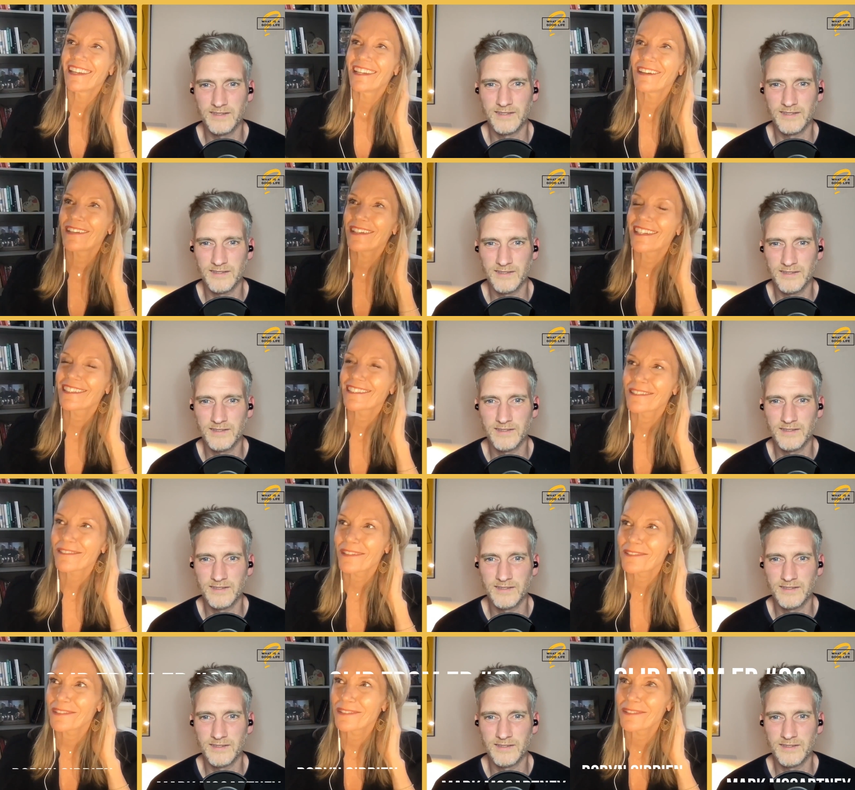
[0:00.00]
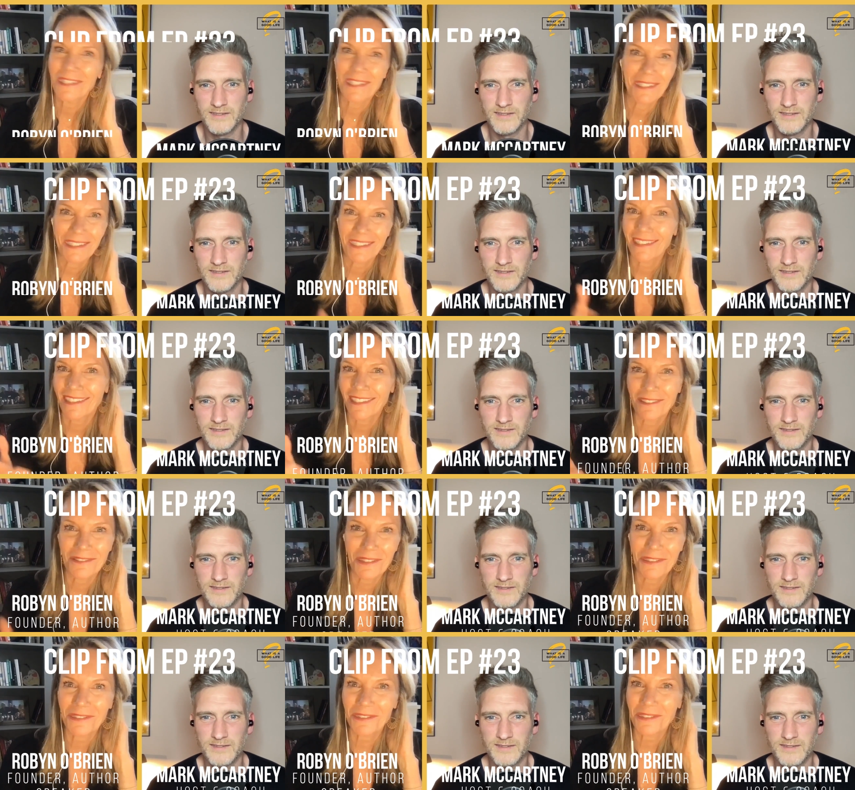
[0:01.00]
Speaker 1: you know, I think sometimes you hear these
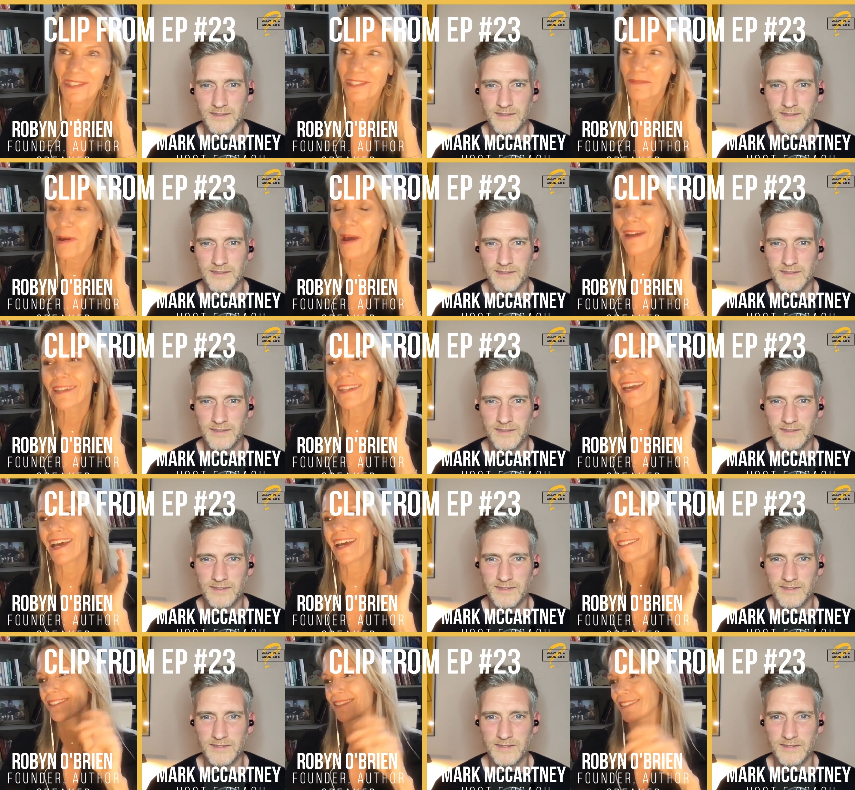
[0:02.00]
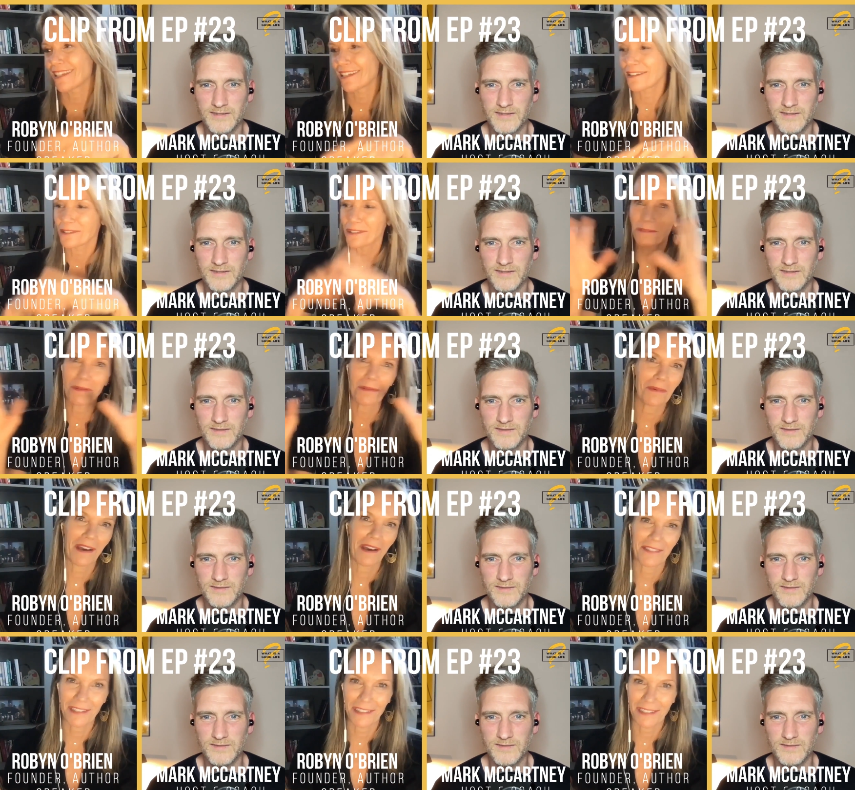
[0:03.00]
interviews or these podcasts and it's like, oh, these
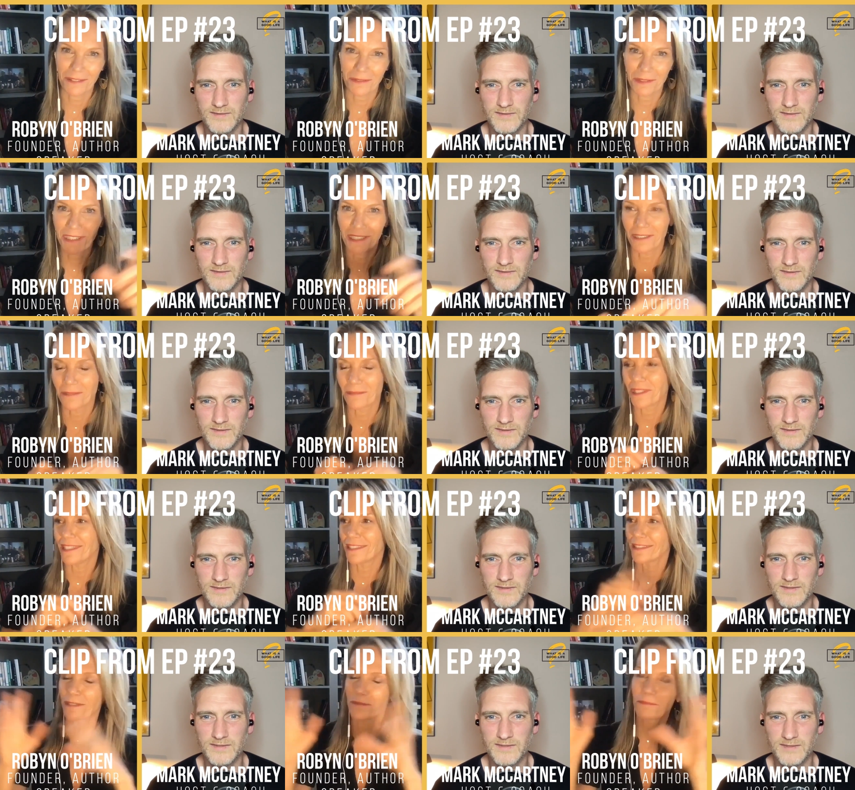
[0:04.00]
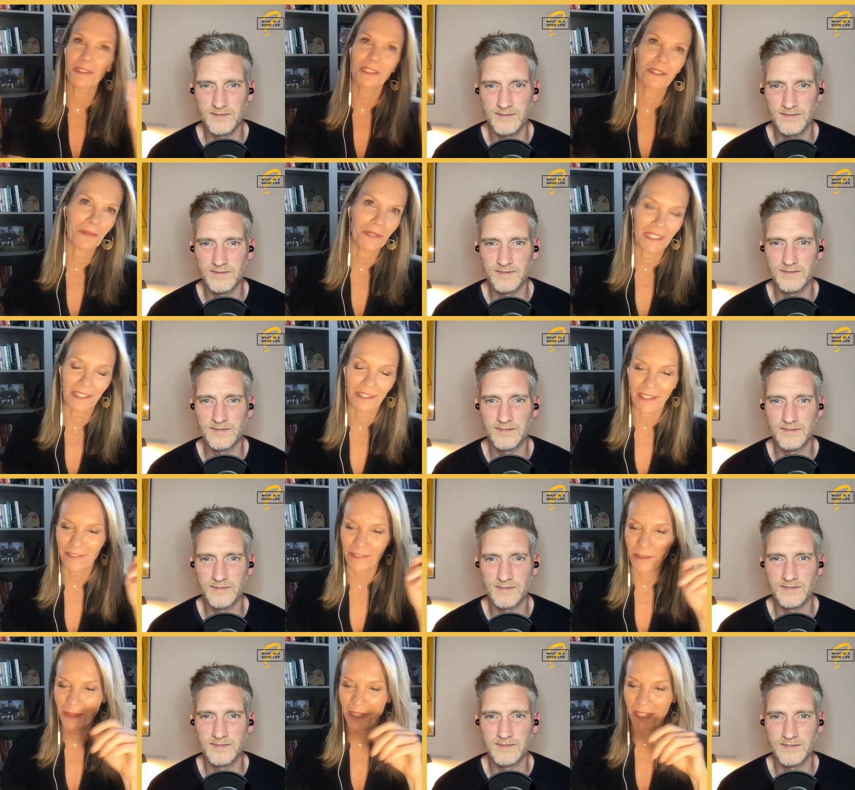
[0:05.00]
people have all this wisdom and they're just bestowing it
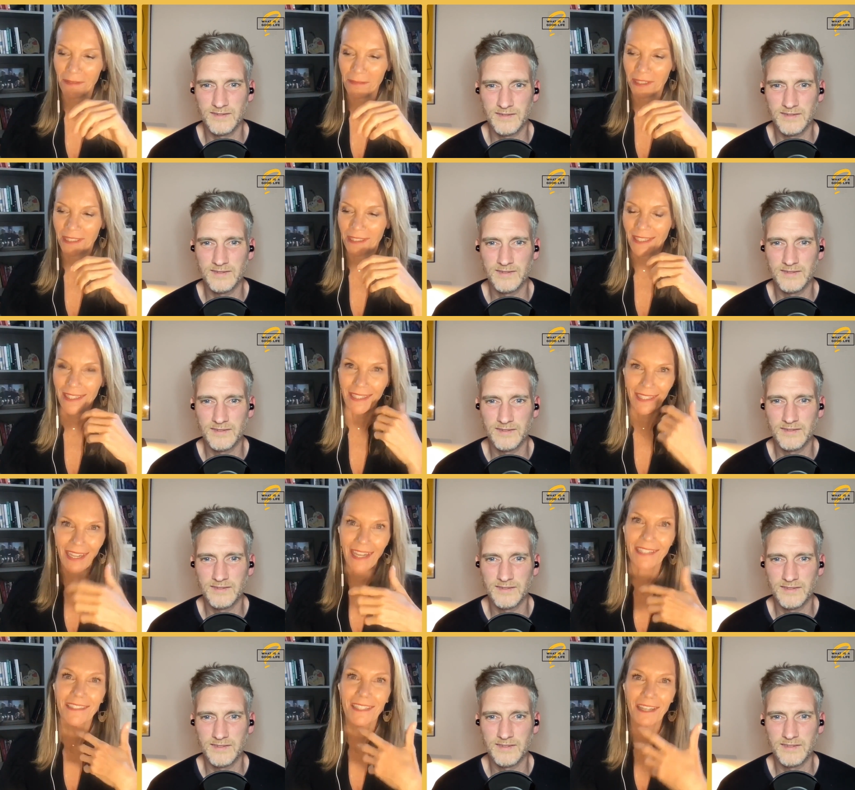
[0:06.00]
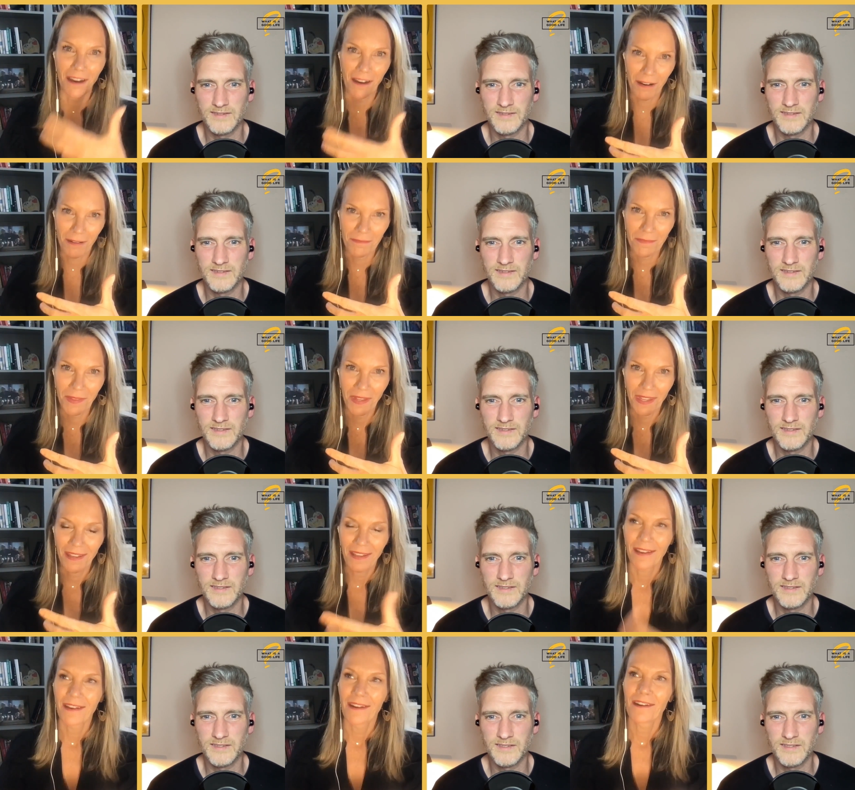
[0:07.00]
on everybody. But it's like it has come
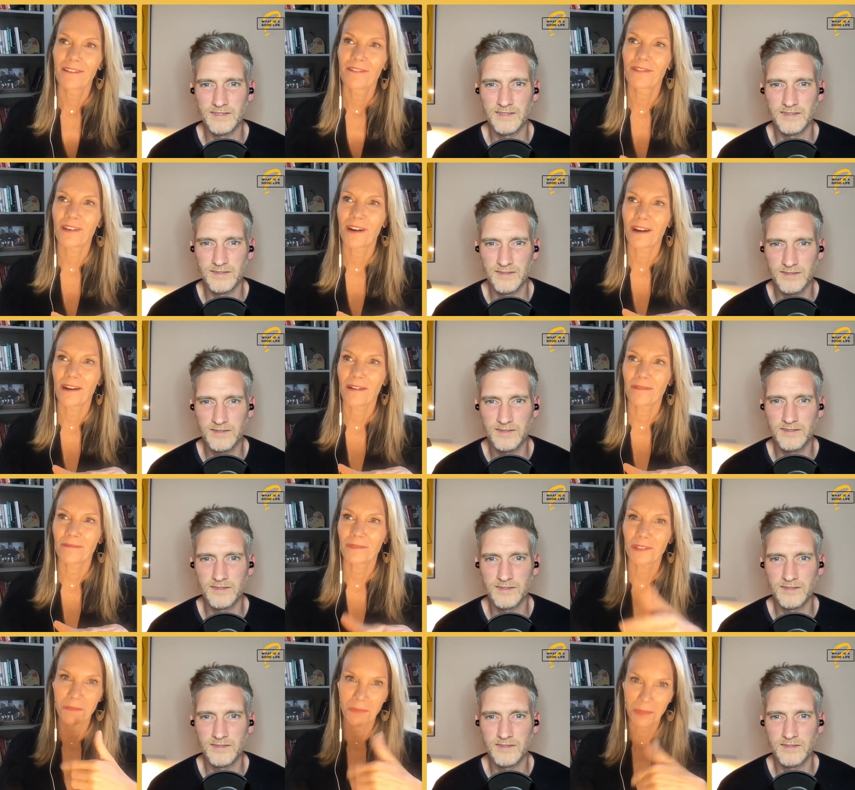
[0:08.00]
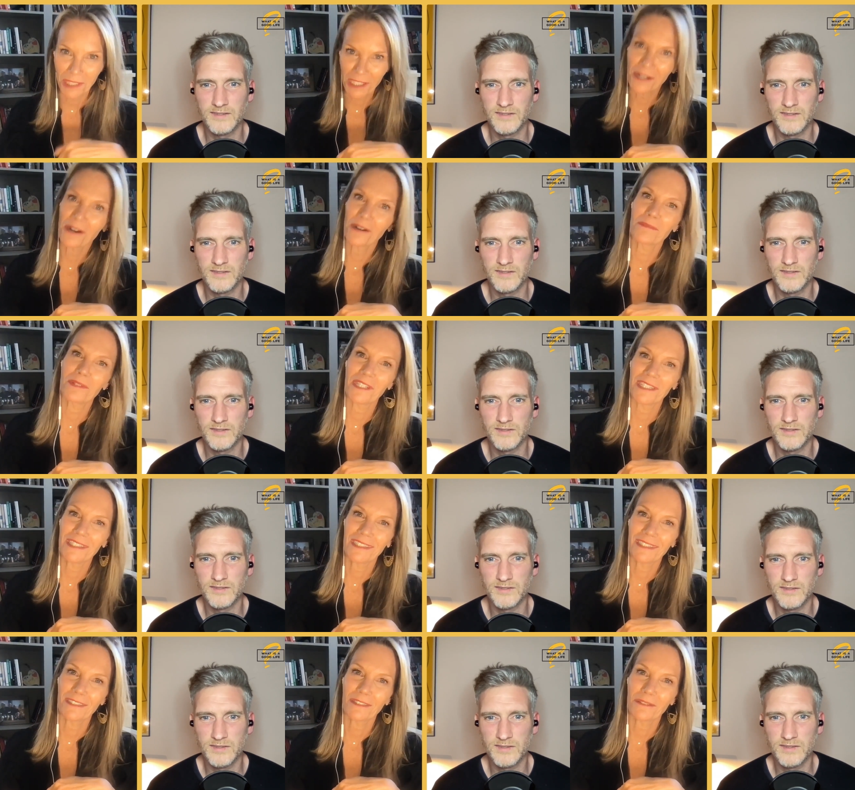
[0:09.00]
from some pretty dark
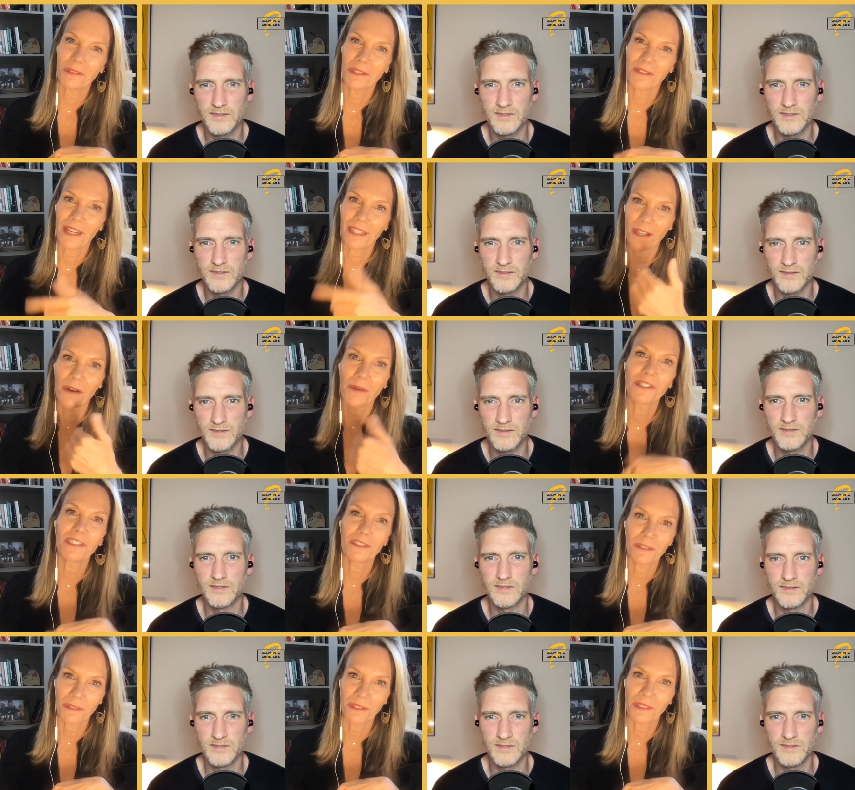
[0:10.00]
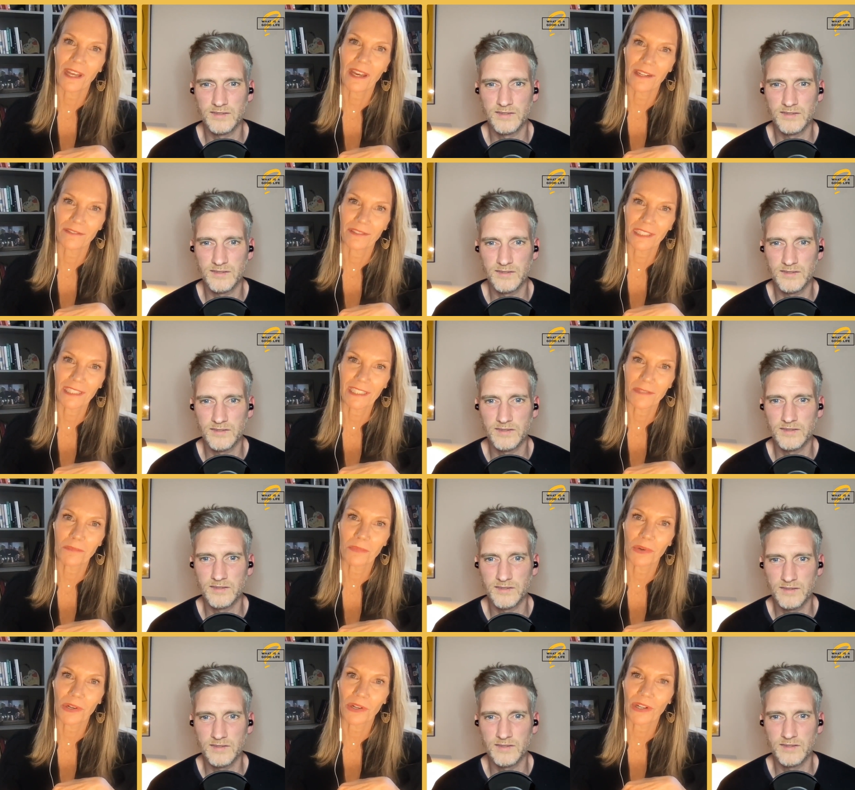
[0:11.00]
places where you've had to go in and do a lot of really
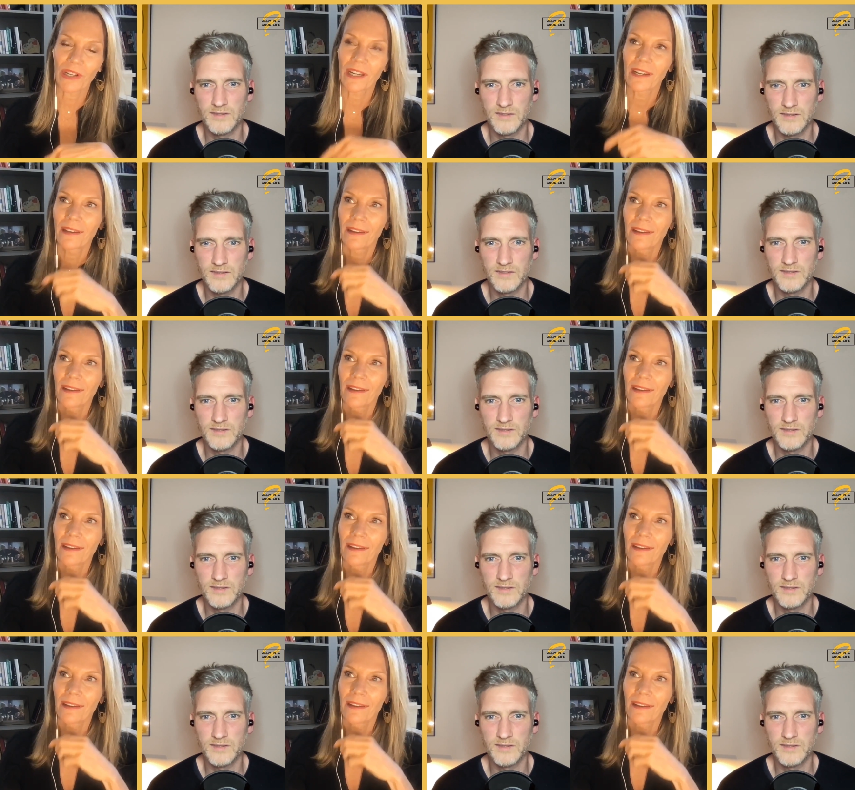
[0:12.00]
deep work.